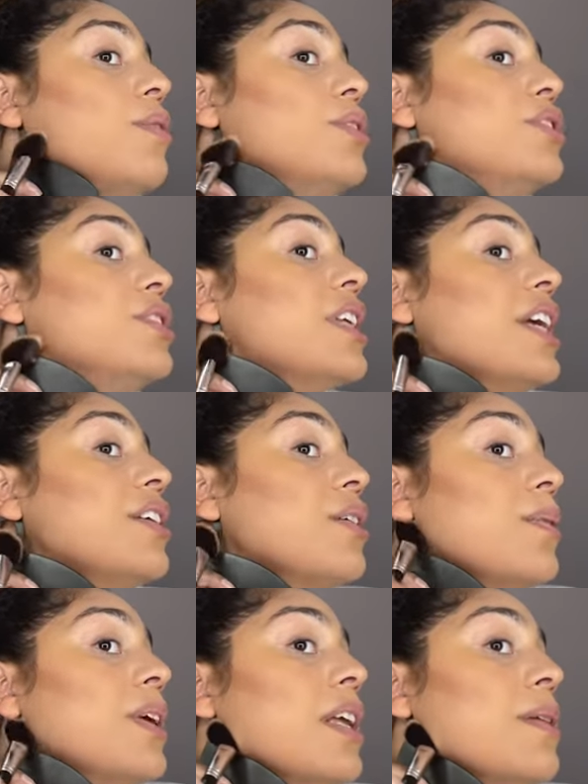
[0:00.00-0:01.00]
would you say, you
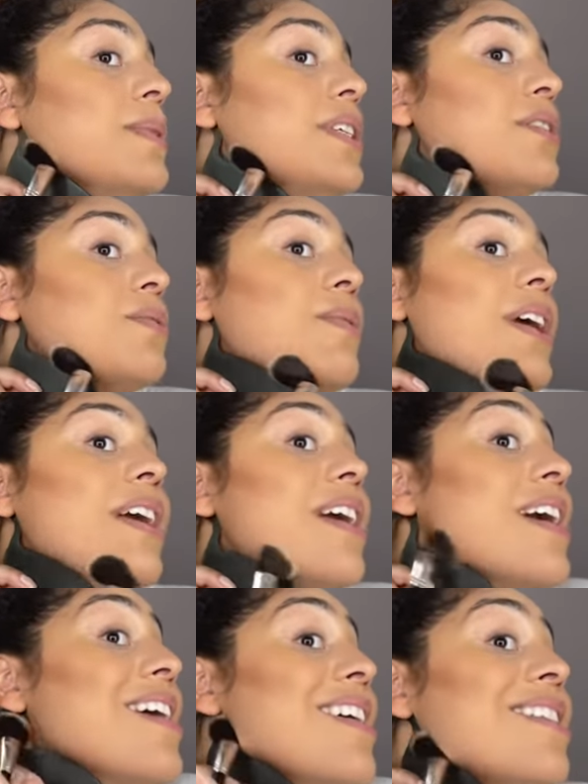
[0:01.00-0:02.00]
know what, let me just
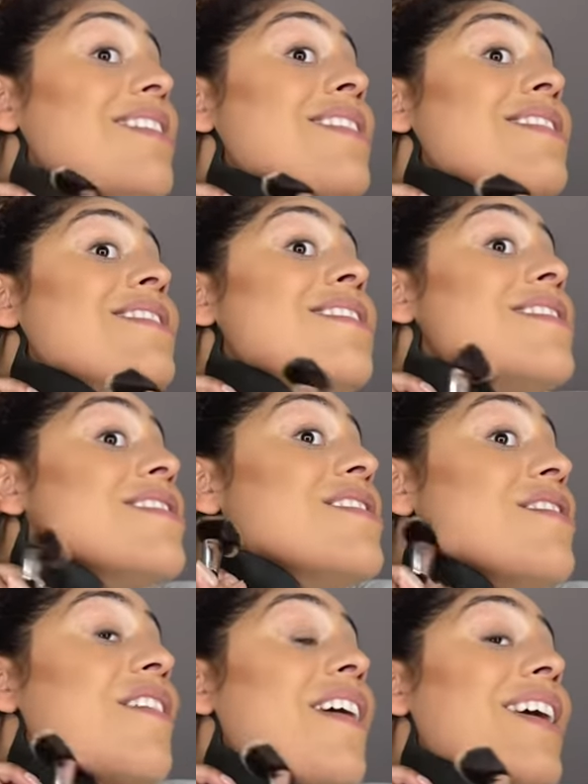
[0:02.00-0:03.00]
wait? And,
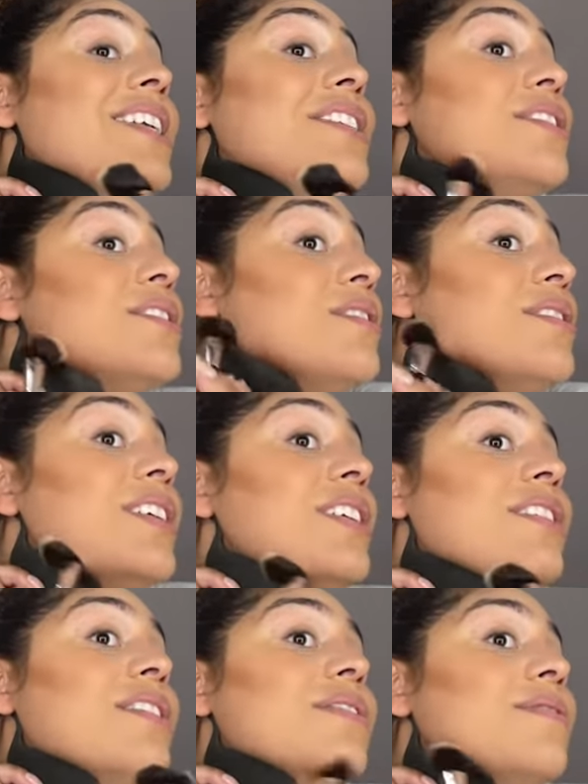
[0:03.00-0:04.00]
you know, I do,
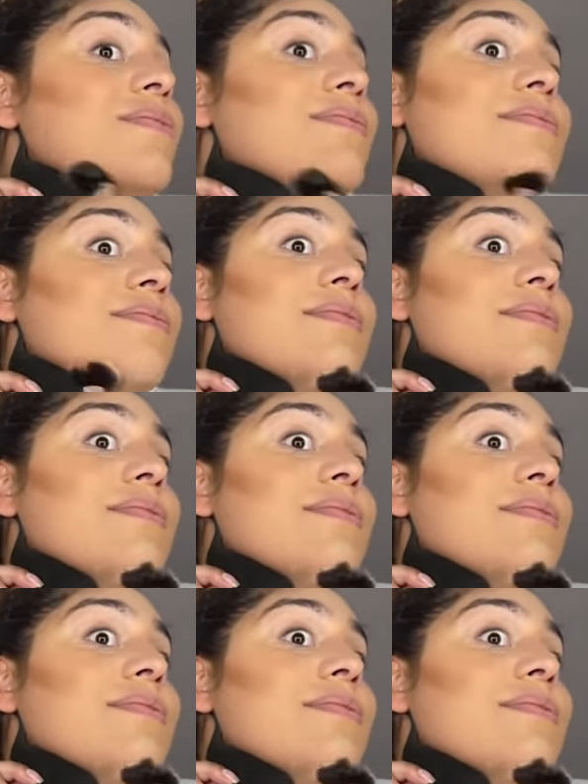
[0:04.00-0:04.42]
you know,